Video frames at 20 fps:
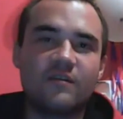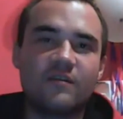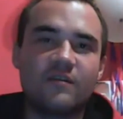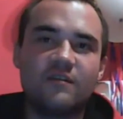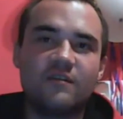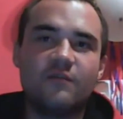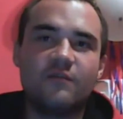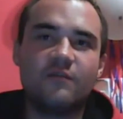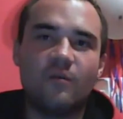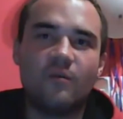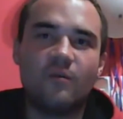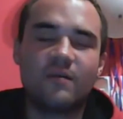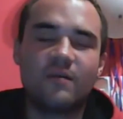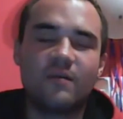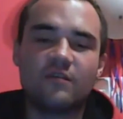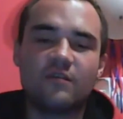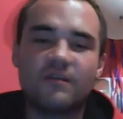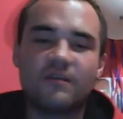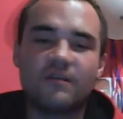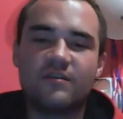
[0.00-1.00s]
64
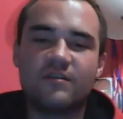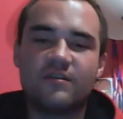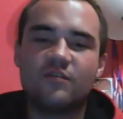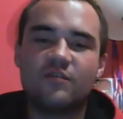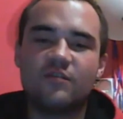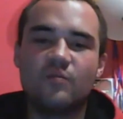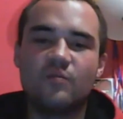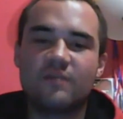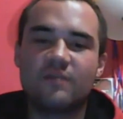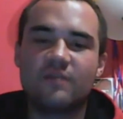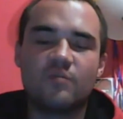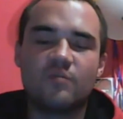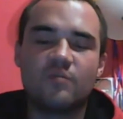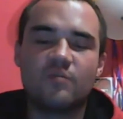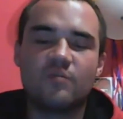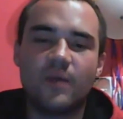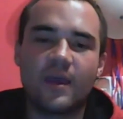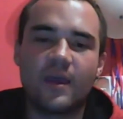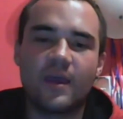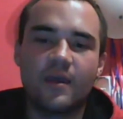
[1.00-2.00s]
months or 72 months to
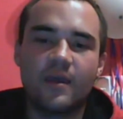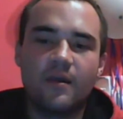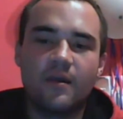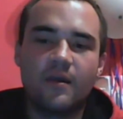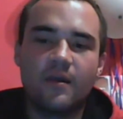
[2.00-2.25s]
pay,